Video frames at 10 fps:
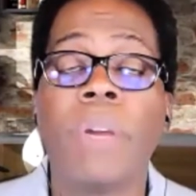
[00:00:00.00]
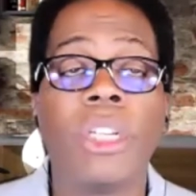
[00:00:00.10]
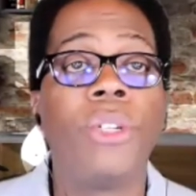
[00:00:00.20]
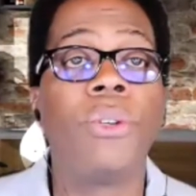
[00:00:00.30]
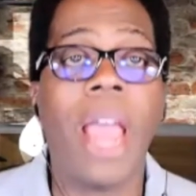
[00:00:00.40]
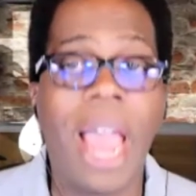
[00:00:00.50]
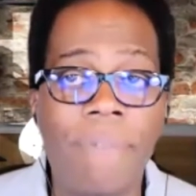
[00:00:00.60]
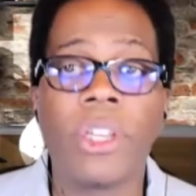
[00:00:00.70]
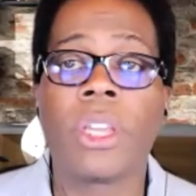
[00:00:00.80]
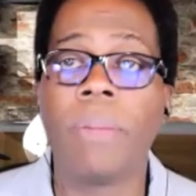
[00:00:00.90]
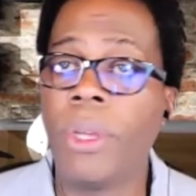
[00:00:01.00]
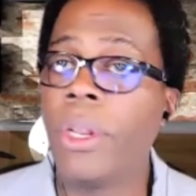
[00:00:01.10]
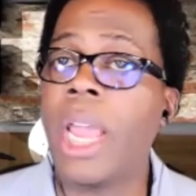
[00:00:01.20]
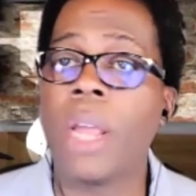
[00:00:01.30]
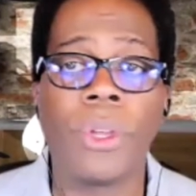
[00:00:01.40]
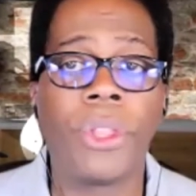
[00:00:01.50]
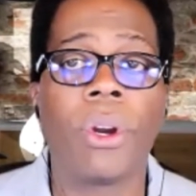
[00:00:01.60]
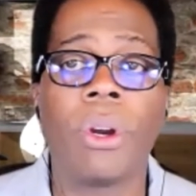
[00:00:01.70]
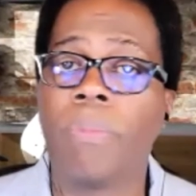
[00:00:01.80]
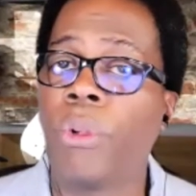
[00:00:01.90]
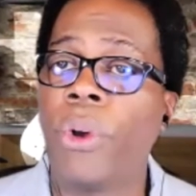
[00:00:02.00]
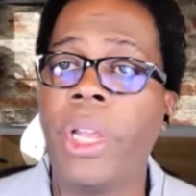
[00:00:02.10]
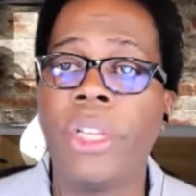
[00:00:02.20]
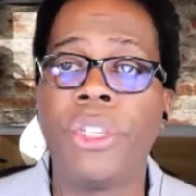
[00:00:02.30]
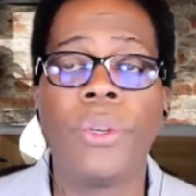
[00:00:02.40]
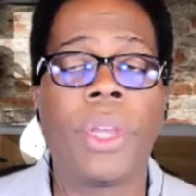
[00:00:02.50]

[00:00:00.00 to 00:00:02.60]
but you have to communicate with your employees.